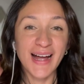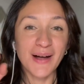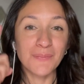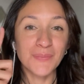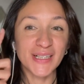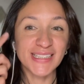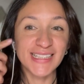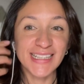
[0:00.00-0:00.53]

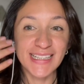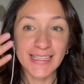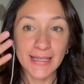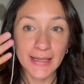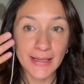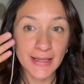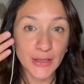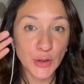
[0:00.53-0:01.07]
but
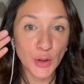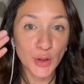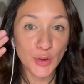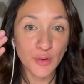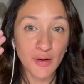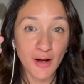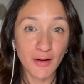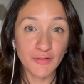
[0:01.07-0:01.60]
the
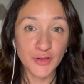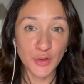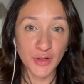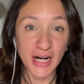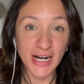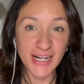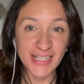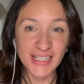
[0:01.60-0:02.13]
color of your
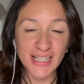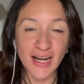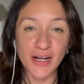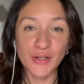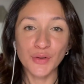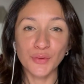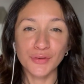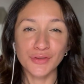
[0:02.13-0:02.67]
eyes are
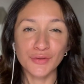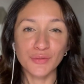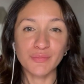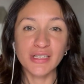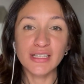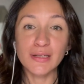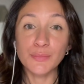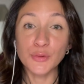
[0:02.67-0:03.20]
going to be
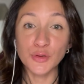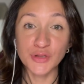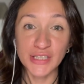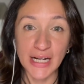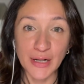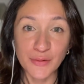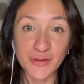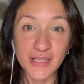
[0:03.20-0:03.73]
the
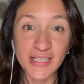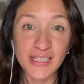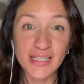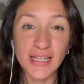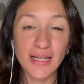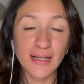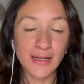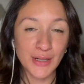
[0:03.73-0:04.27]
protagonist.
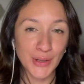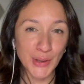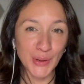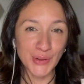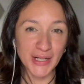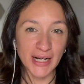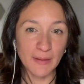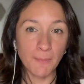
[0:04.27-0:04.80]

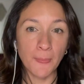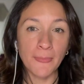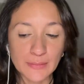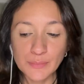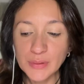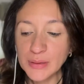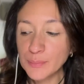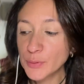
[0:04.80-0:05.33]
Okay,
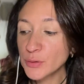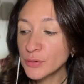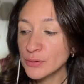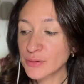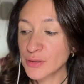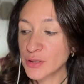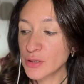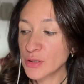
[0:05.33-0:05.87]
people
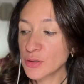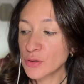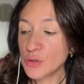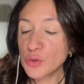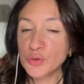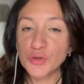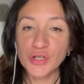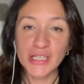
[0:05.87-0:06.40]

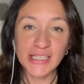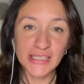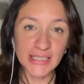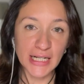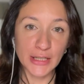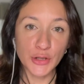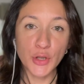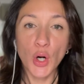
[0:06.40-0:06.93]
usually
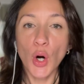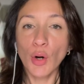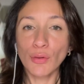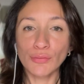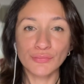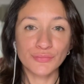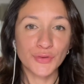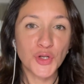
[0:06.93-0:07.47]
tell you,
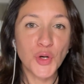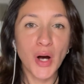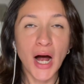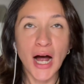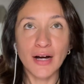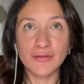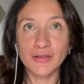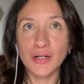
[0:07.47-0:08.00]
oh, you
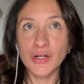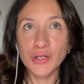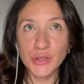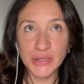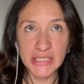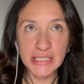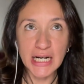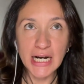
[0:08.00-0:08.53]
have
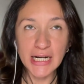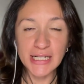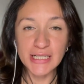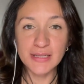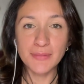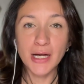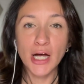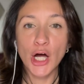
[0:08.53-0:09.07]
green
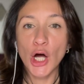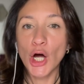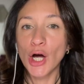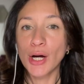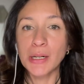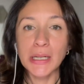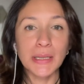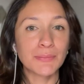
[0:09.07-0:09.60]
eyes,
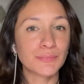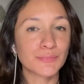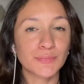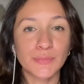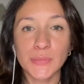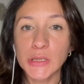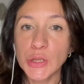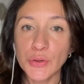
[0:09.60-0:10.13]

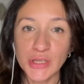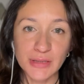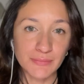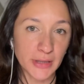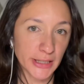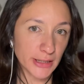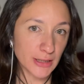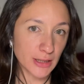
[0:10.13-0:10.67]
green
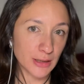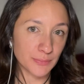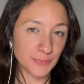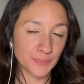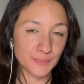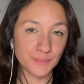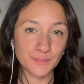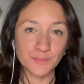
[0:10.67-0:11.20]
makeup
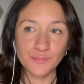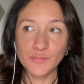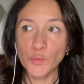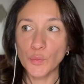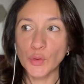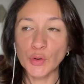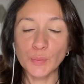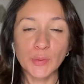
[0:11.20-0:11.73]

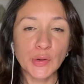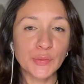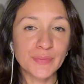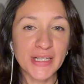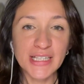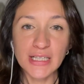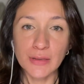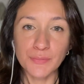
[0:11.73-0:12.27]
or blue
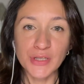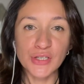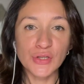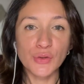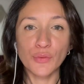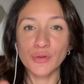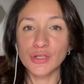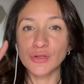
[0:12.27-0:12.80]
makeup is
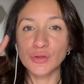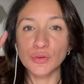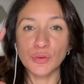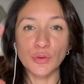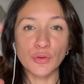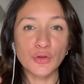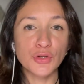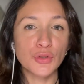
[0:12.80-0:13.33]
going to
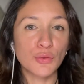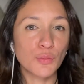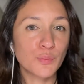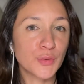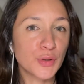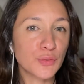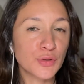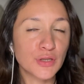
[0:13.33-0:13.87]
look so
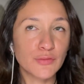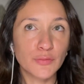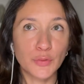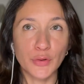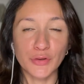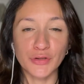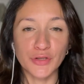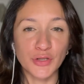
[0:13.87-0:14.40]
beautiful
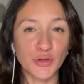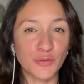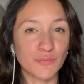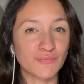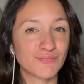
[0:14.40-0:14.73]
on you.